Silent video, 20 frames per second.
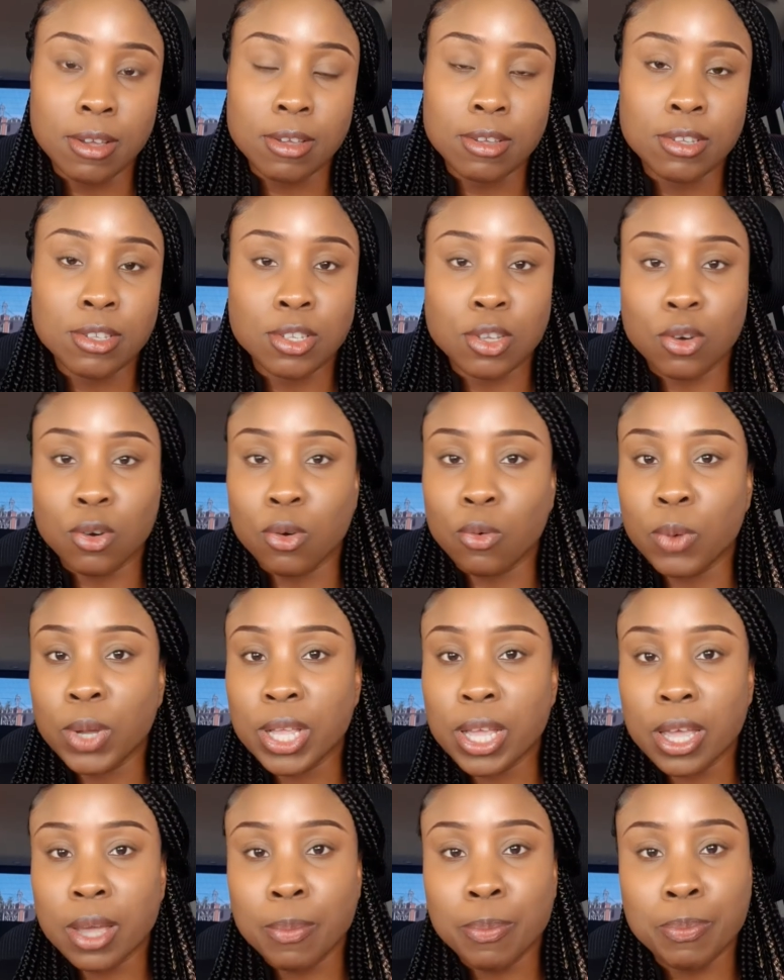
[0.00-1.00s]
So
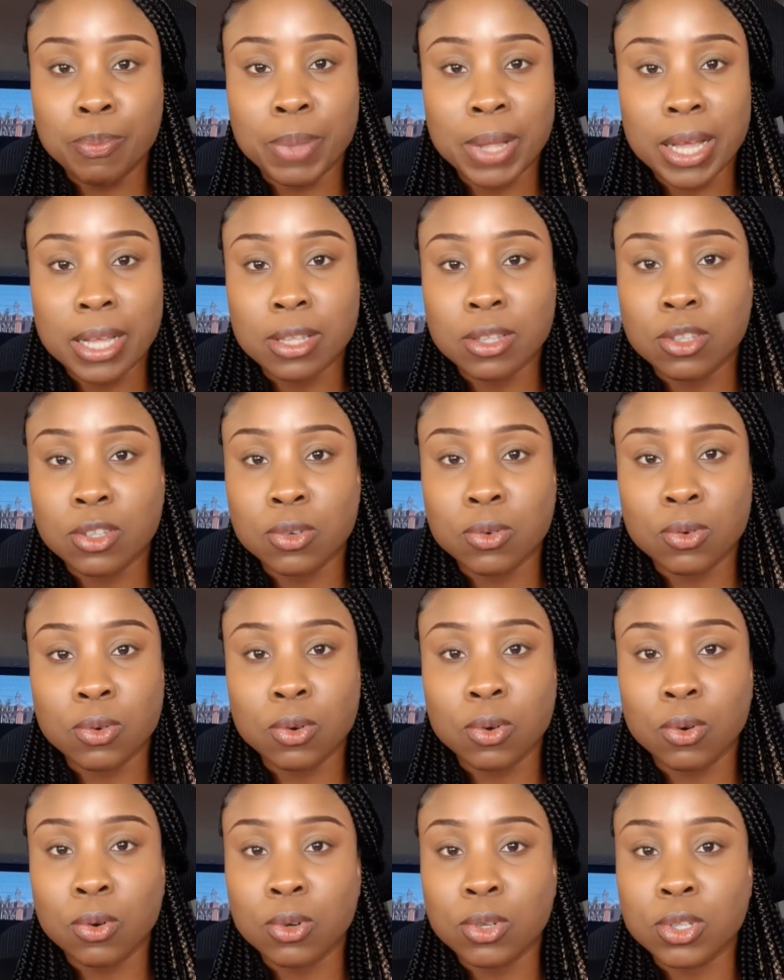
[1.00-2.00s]
whether you plan to
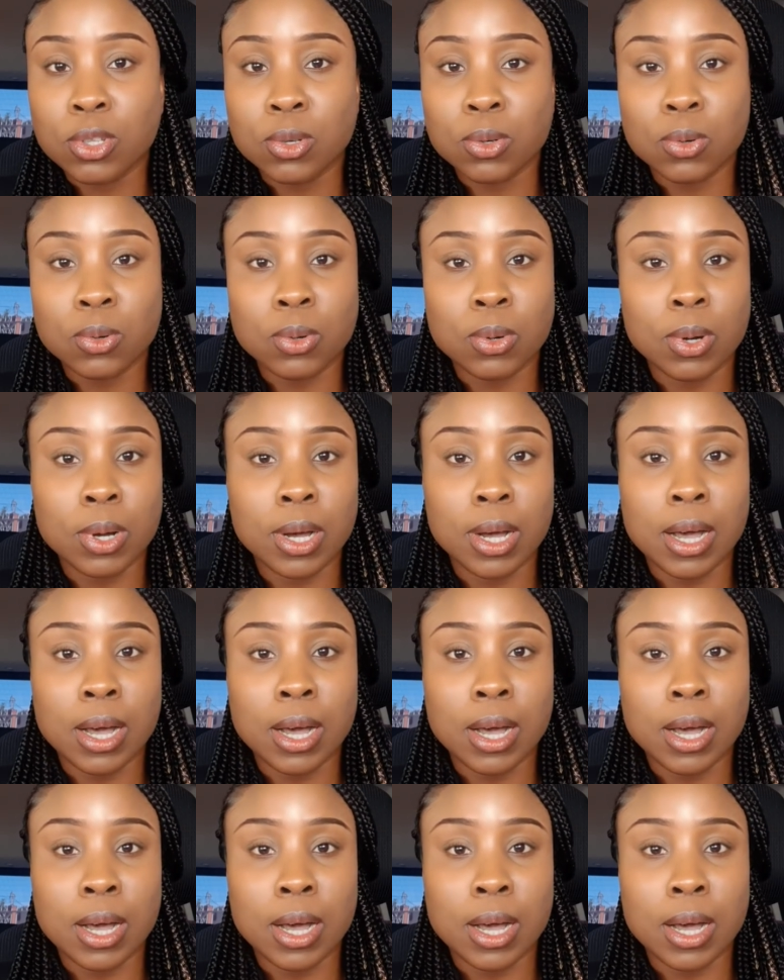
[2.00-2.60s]
go to